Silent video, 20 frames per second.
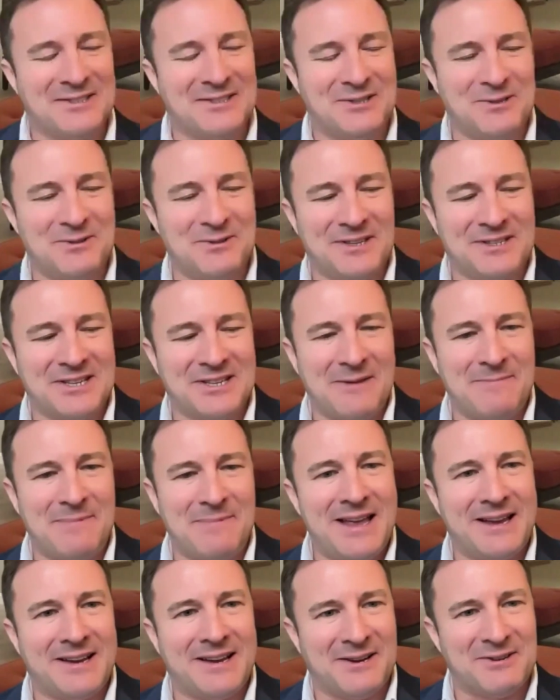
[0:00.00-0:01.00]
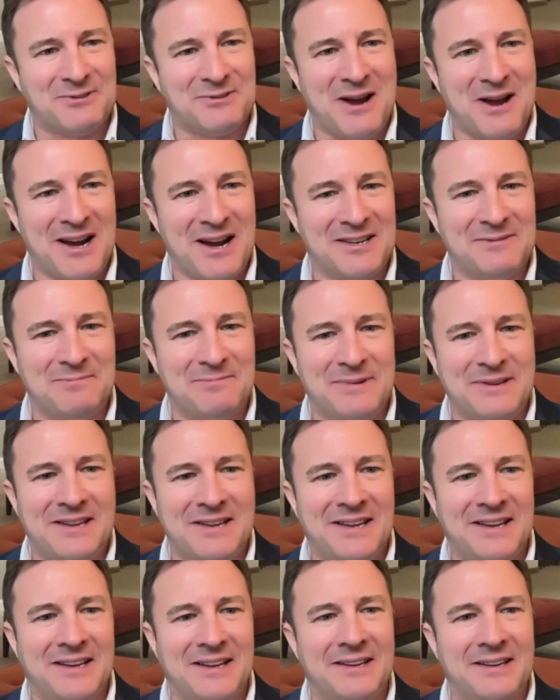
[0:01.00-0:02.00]
to the type A contract
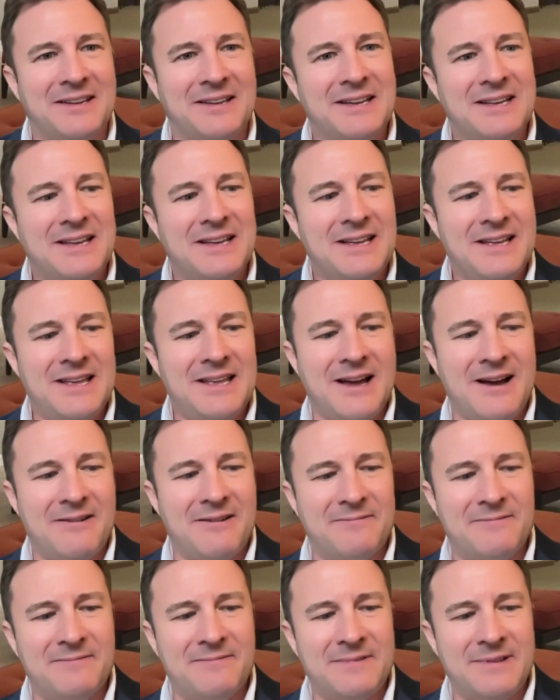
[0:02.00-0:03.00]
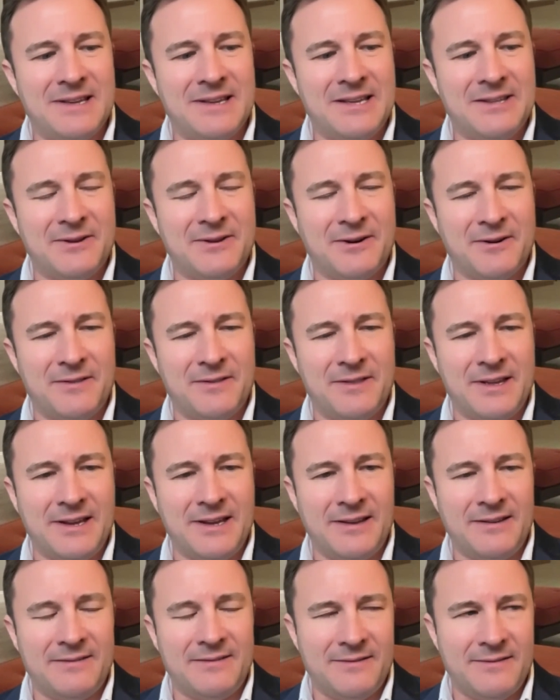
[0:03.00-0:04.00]
being either
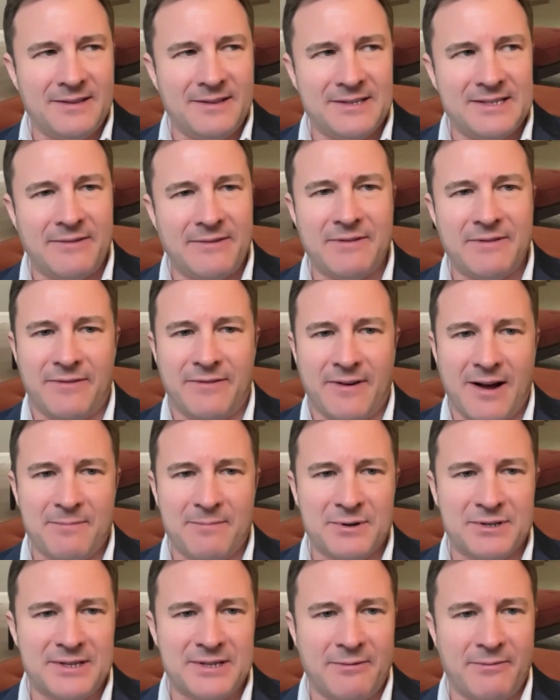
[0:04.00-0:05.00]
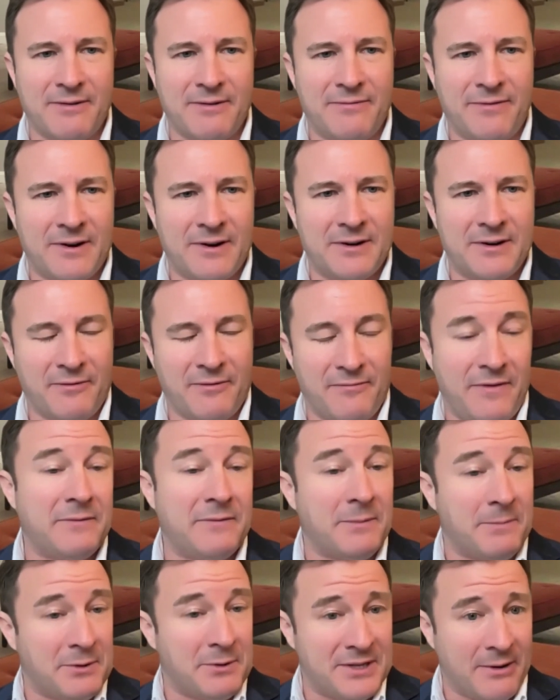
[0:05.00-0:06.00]
the 75% refund or
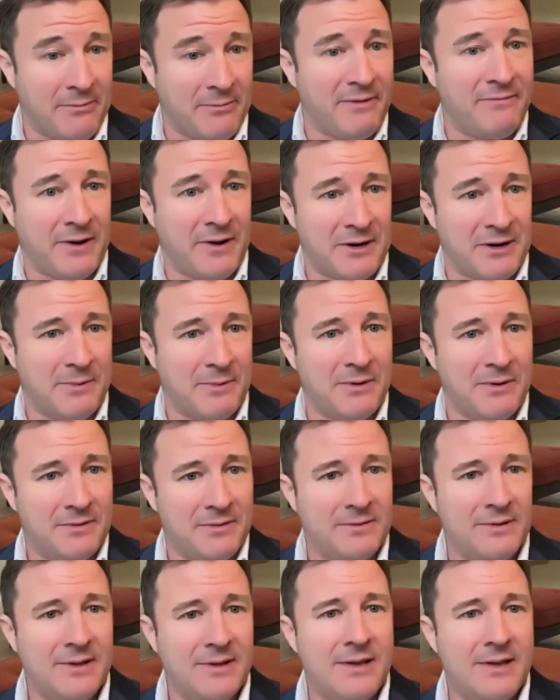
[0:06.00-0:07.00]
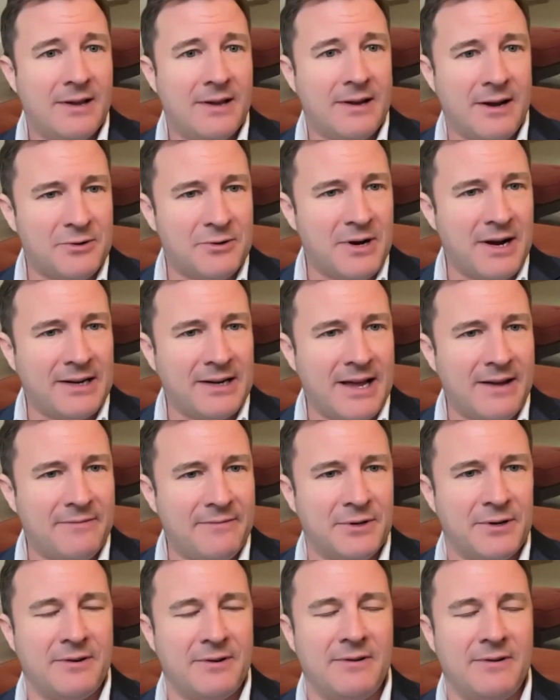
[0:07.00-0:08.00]
50% refundable contract
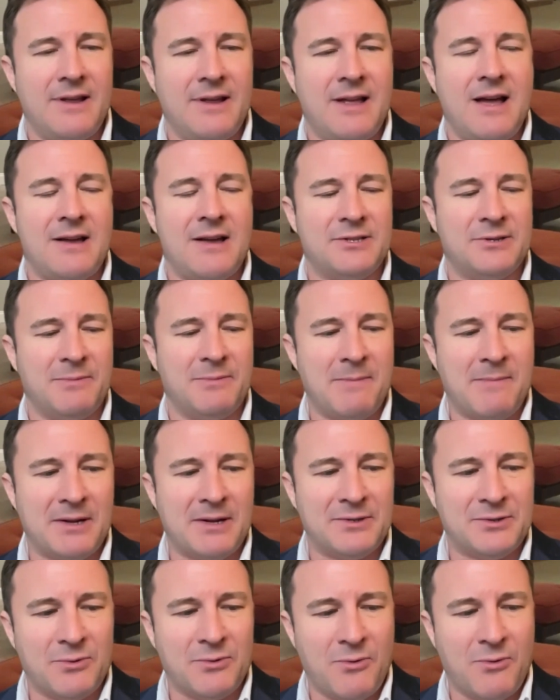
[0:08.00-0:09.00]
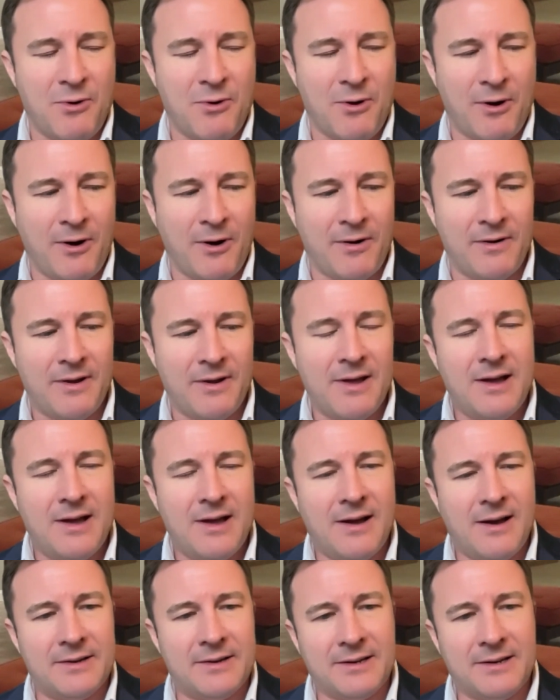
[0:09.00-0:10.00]
after so many months, or
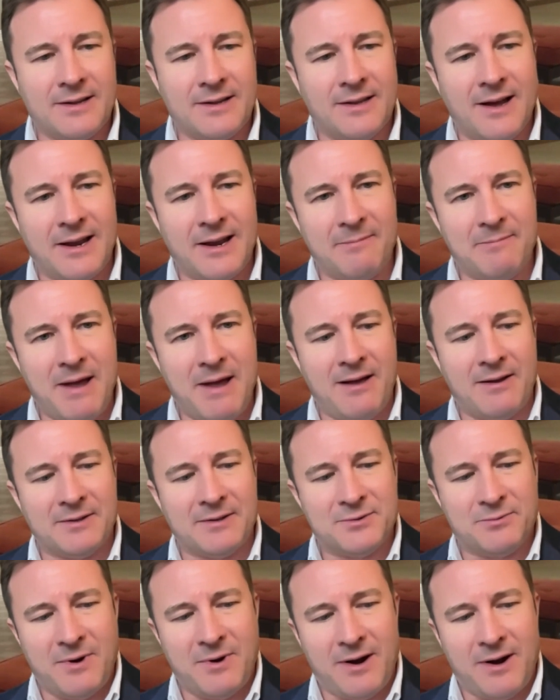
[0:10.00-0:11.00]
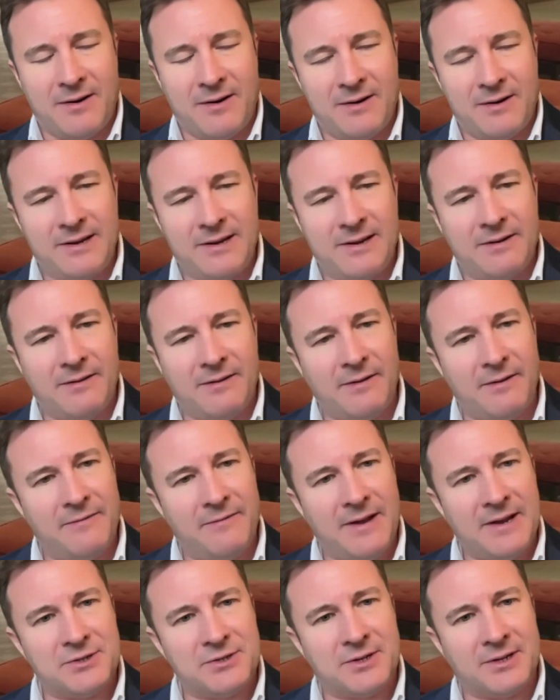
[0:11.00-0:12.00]
a declining balance where it'll
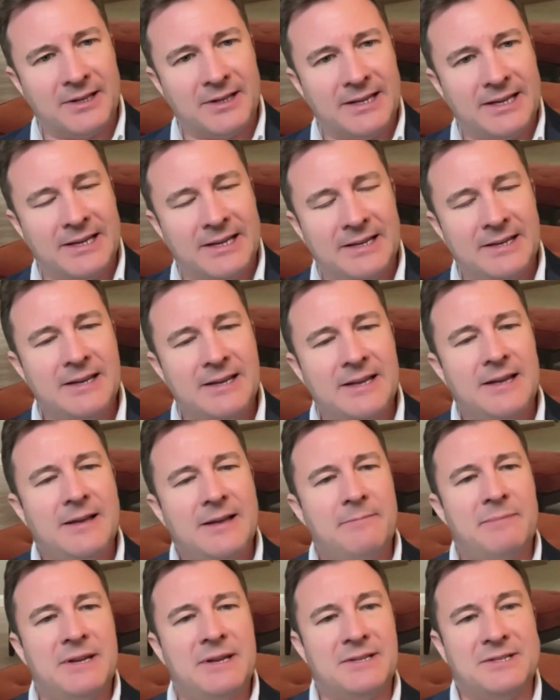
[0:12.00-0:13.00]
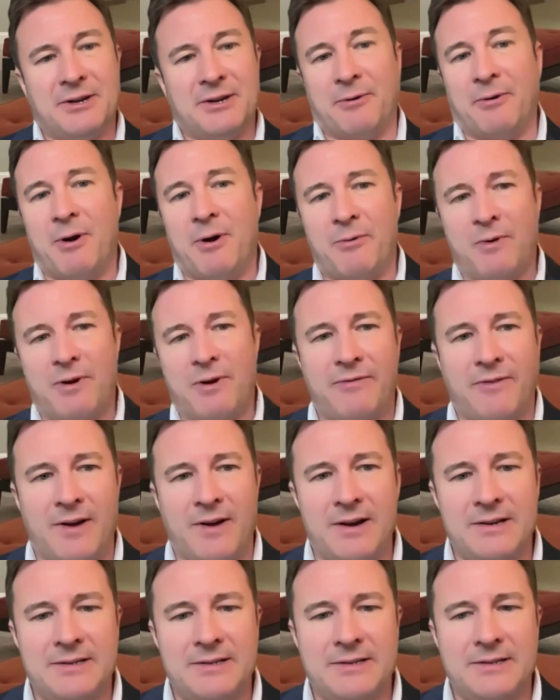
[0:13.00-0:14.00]
eventually be a zero
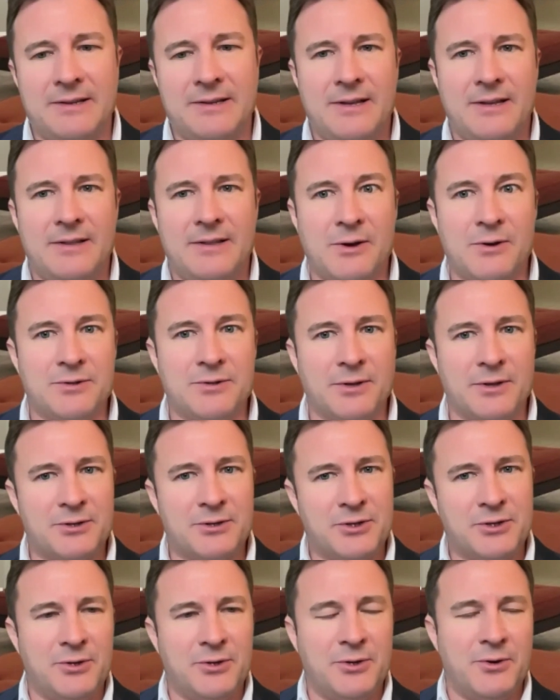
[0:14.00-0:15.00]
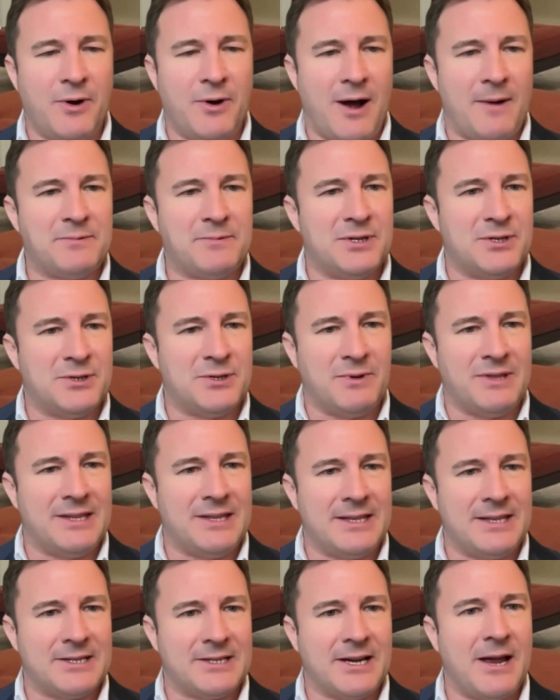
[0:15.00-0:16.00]
refund. Those are the two options
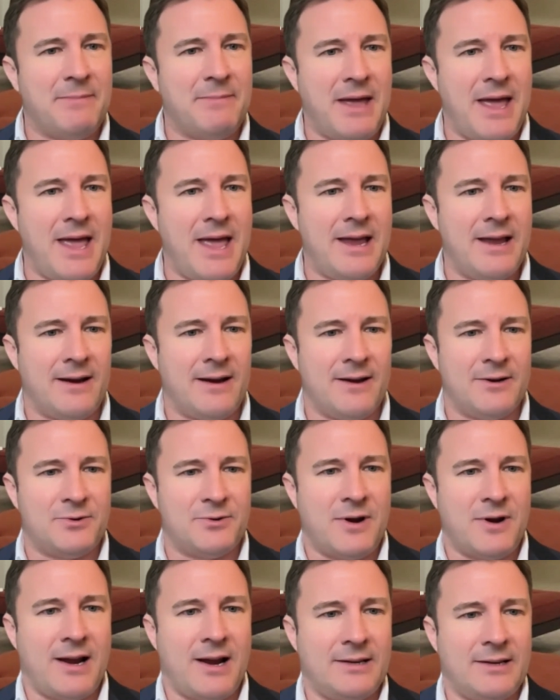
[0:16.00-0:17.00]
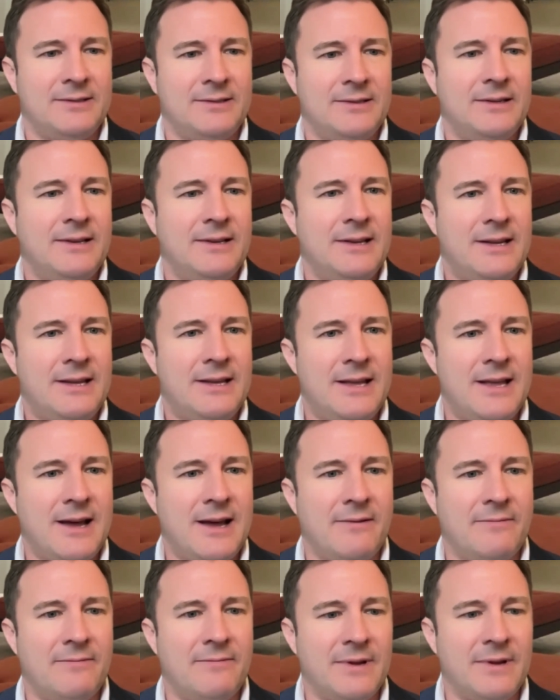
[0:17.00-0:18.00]
within the type A contract.
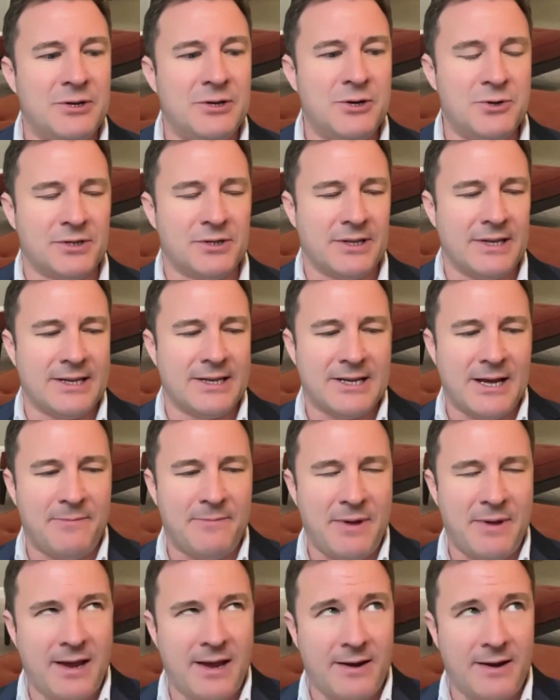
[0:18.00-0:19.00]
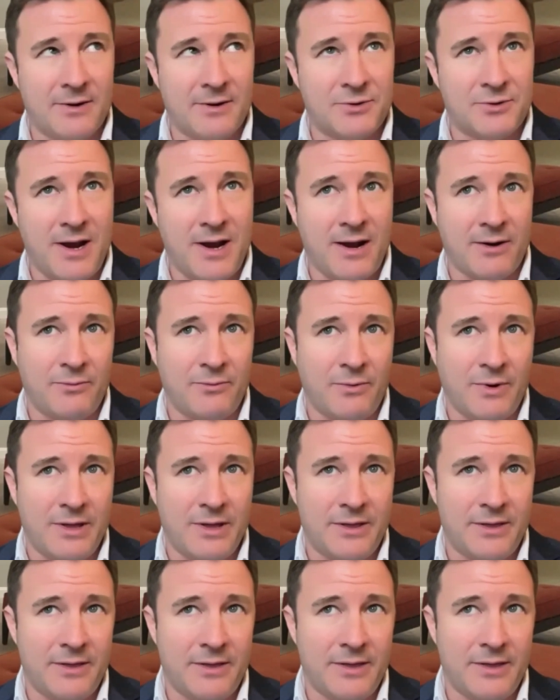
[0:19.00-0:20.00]
And usually the type A contract
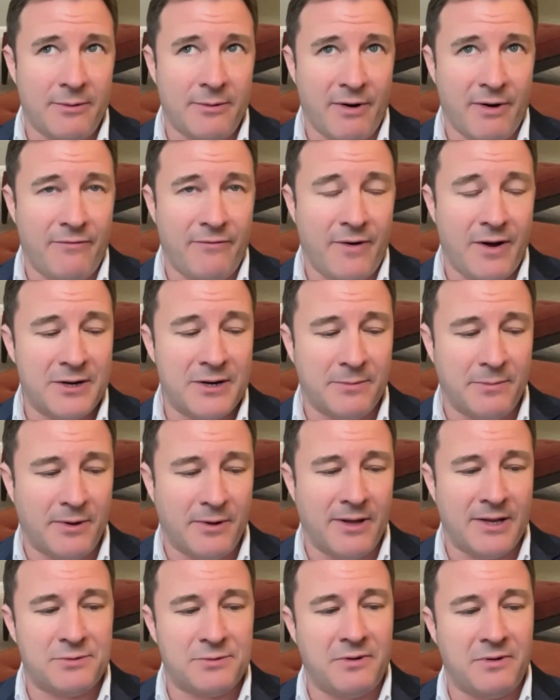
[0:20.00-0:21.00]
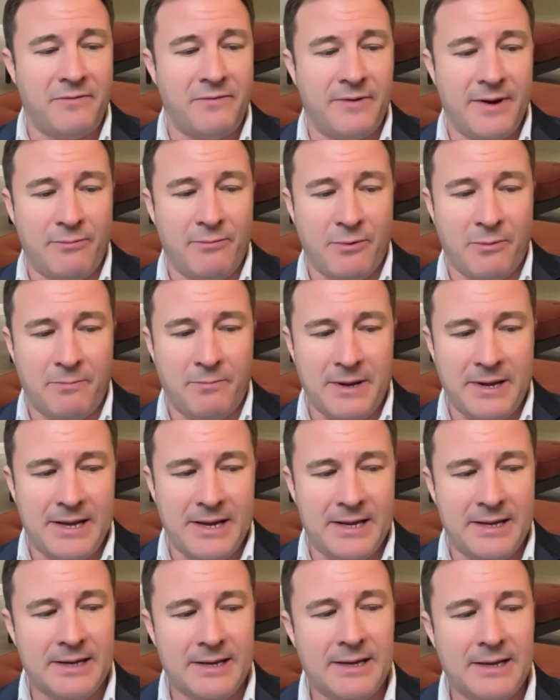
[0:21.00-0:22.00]
with the refundable entry fee will
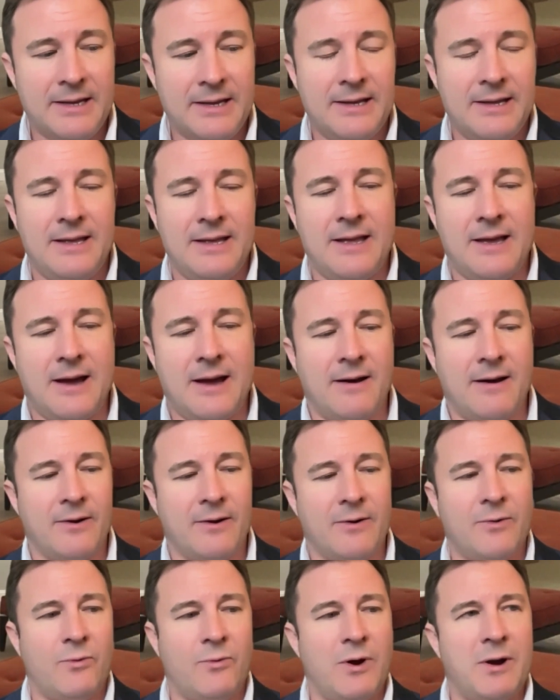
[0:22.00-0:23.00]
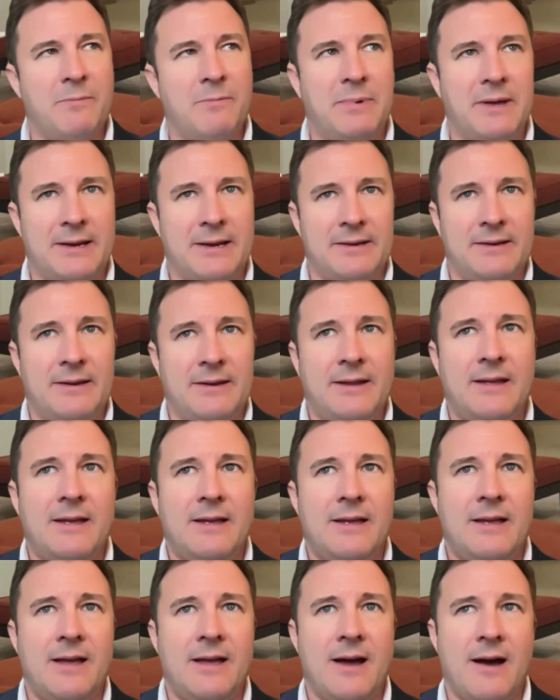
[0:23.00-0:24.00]
be quite a bit
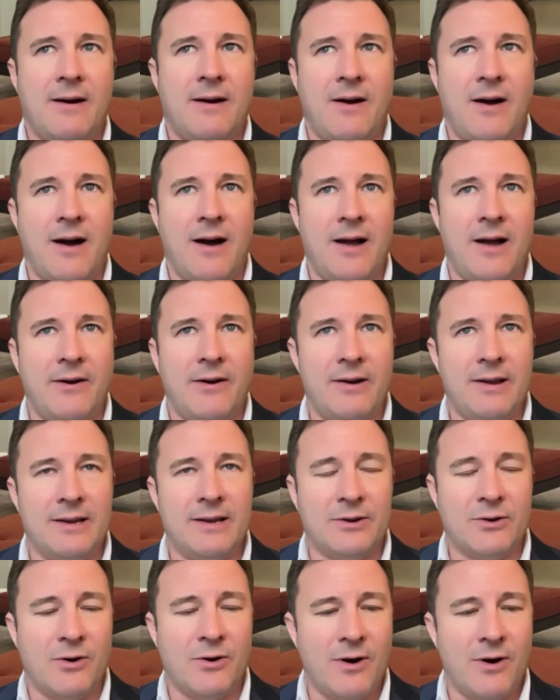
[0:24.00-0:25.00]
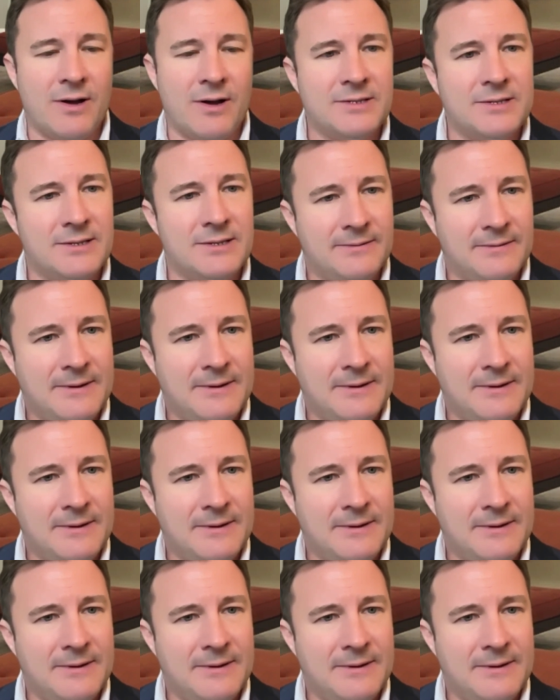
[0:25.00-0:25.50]
higher in cost,